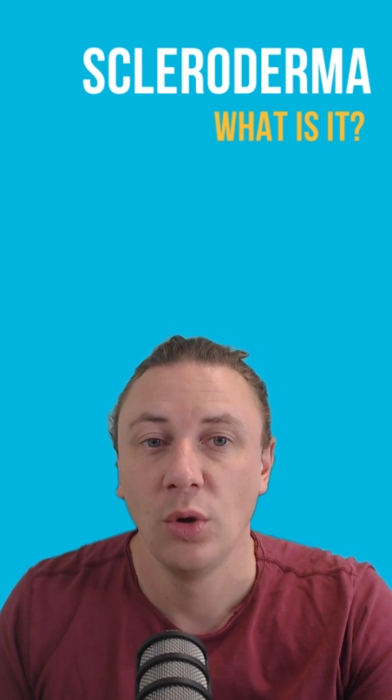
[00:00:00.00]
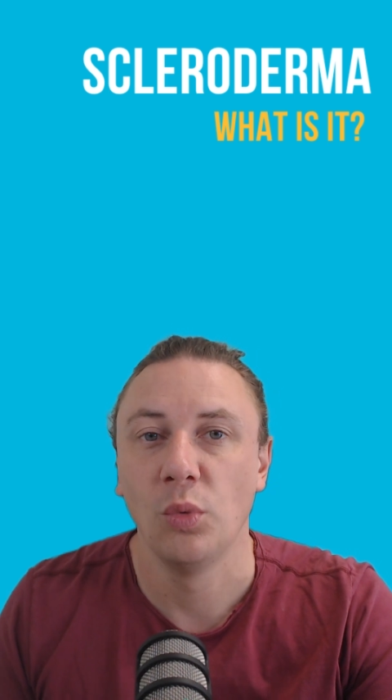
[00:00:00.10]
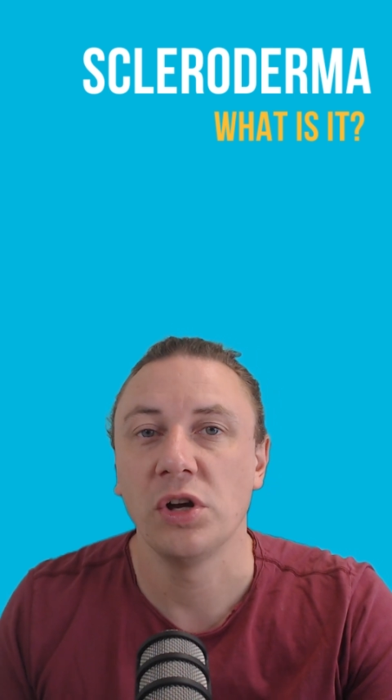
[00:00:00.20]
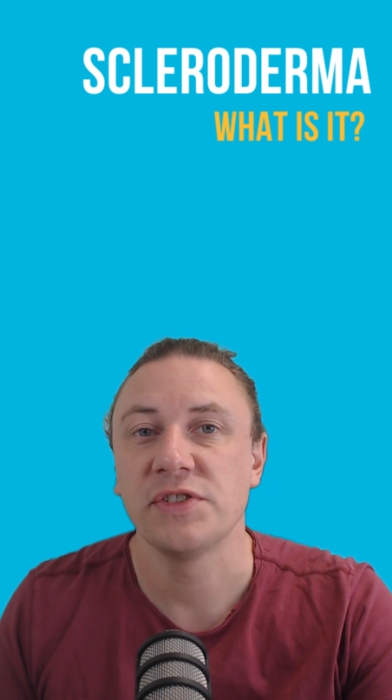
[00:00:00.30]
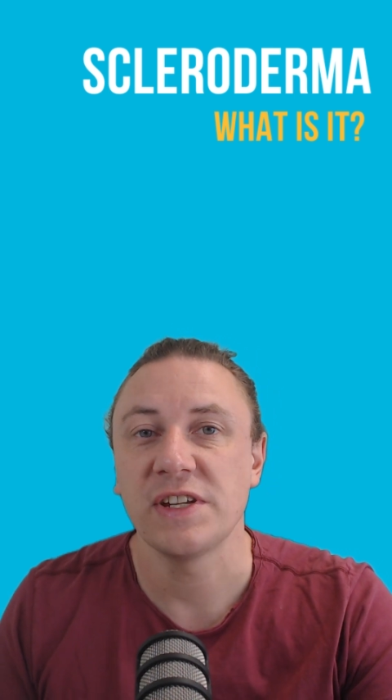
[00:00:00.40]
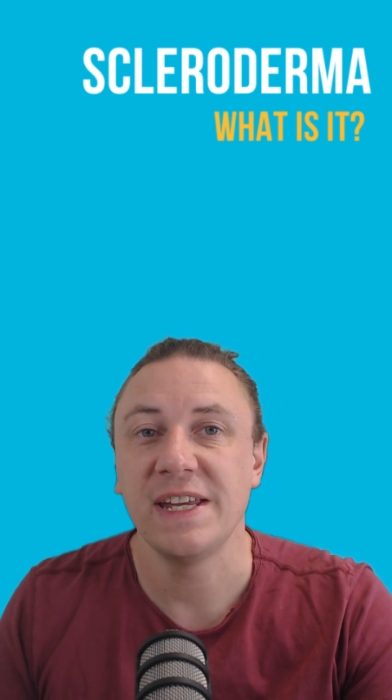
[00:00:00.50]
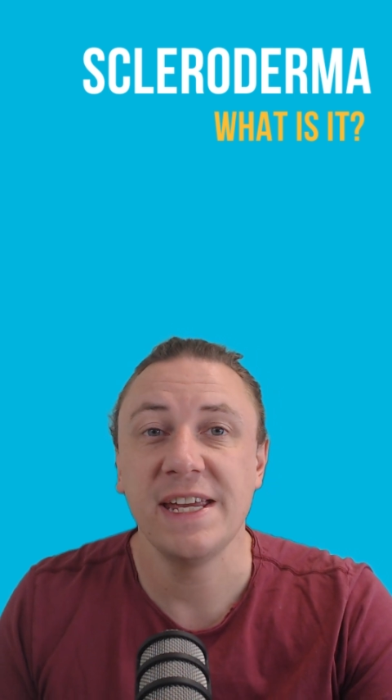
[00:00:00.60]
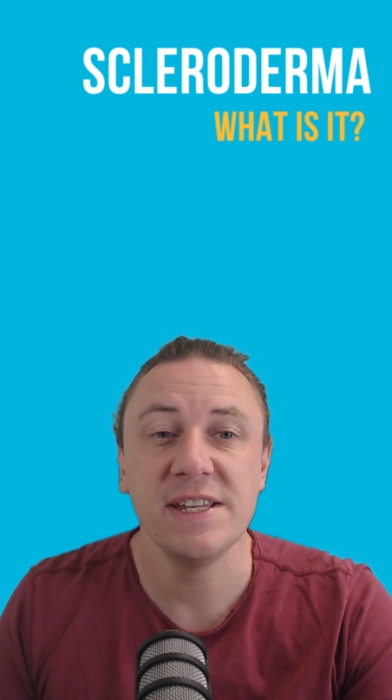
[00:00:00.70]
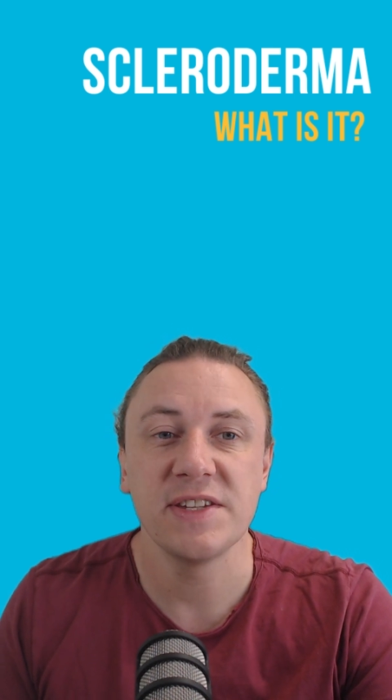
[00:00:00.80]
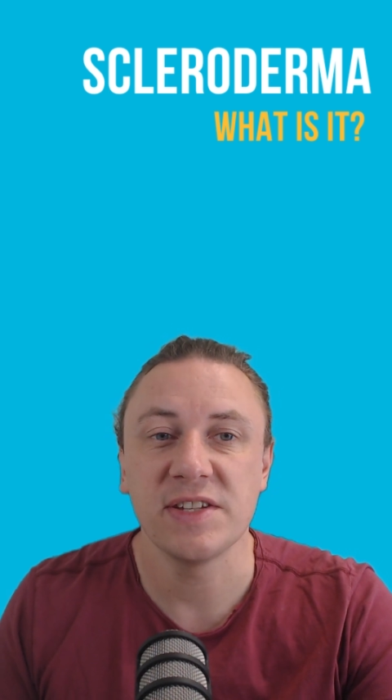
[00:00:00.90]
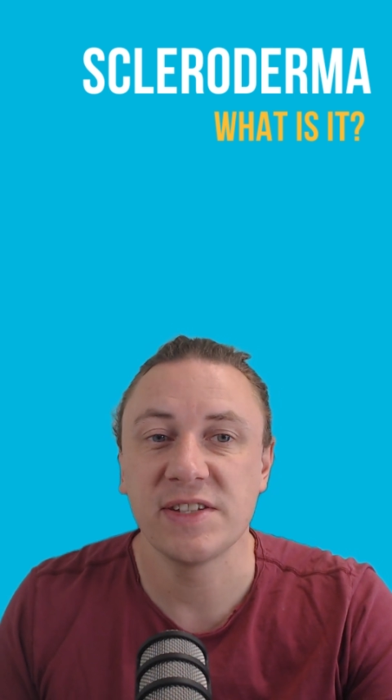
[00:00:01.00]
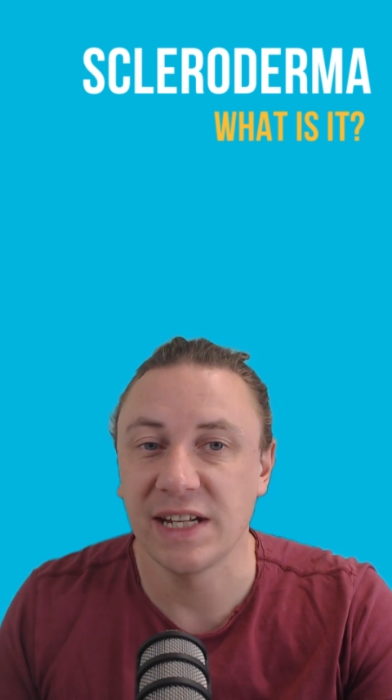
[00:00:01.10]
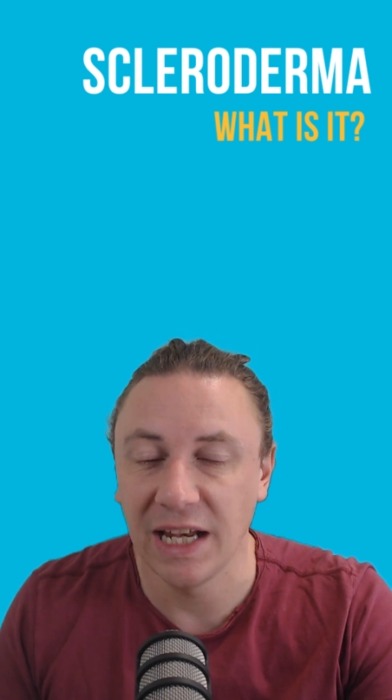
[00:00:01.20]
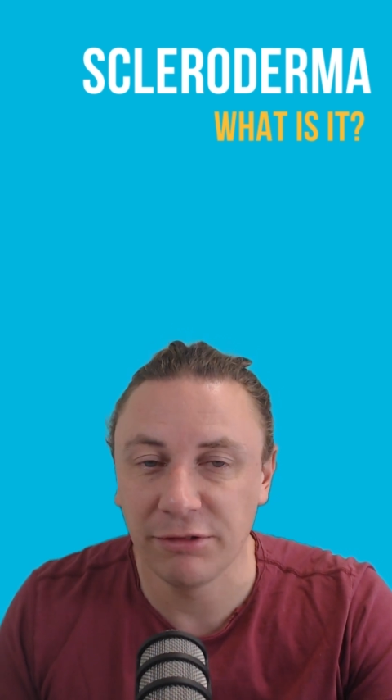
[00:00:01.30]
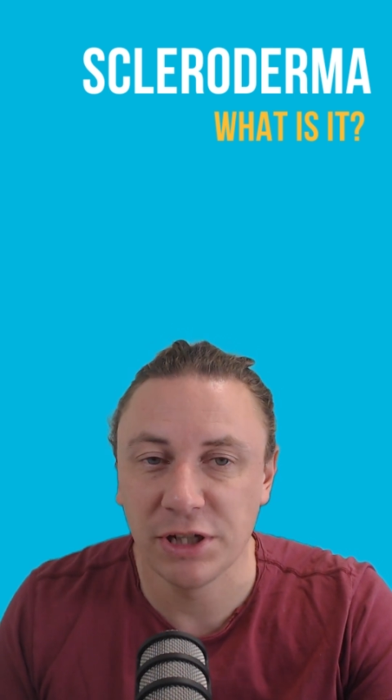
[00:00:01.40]
What is
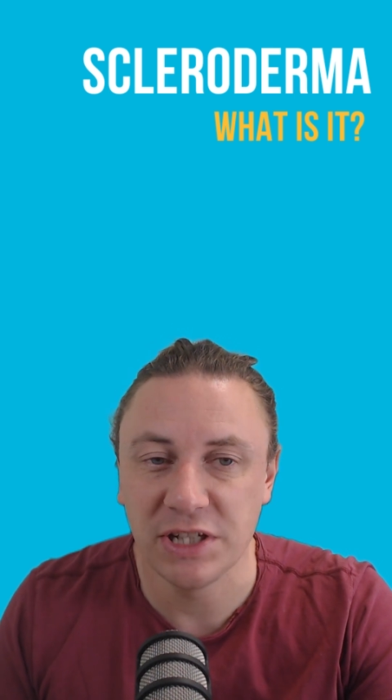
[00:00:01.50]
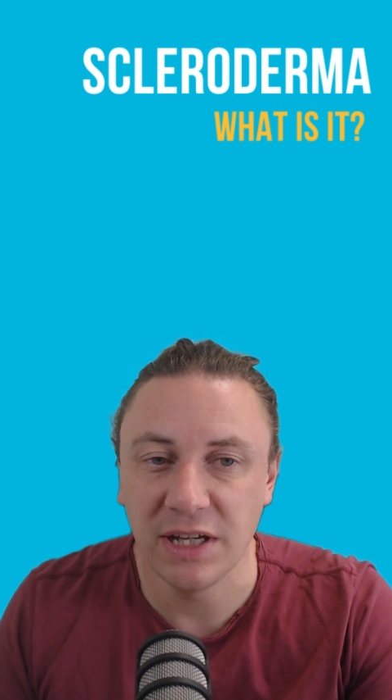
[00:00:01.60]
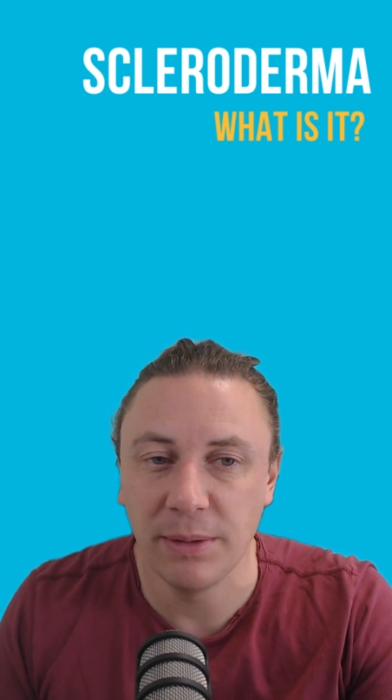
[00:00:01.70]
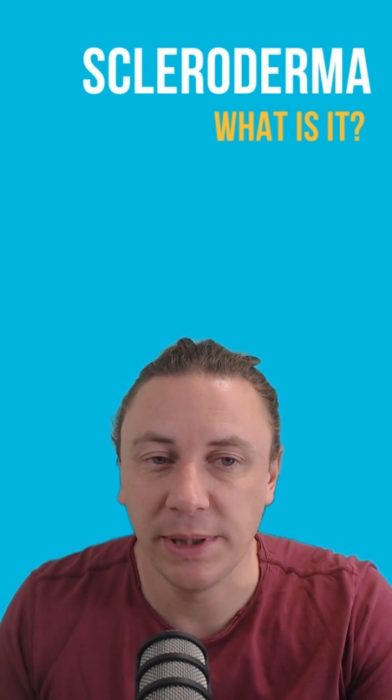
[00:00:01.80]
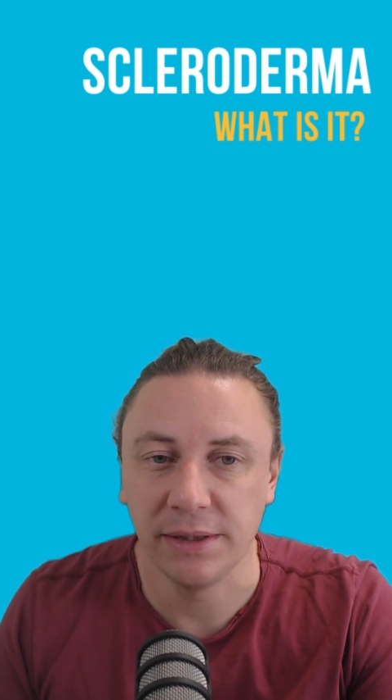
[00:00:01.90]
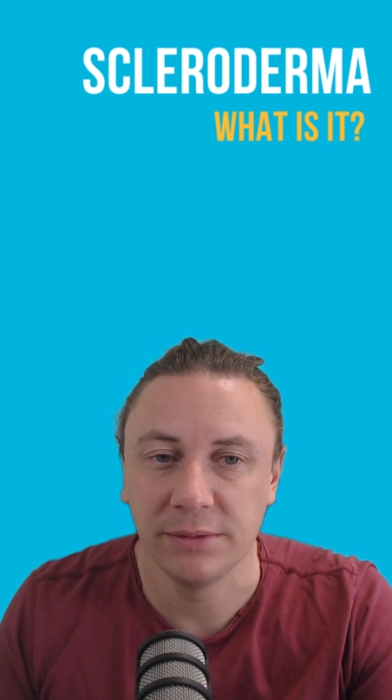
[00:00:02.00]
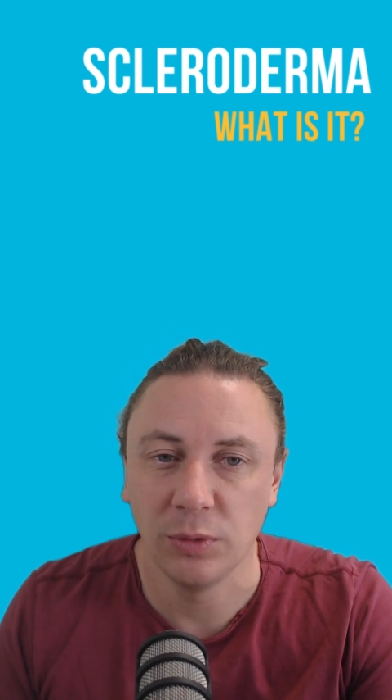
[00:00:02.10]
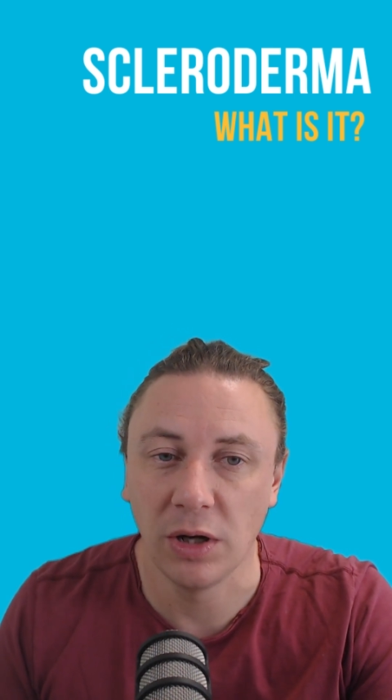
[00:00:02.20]
scleroderma?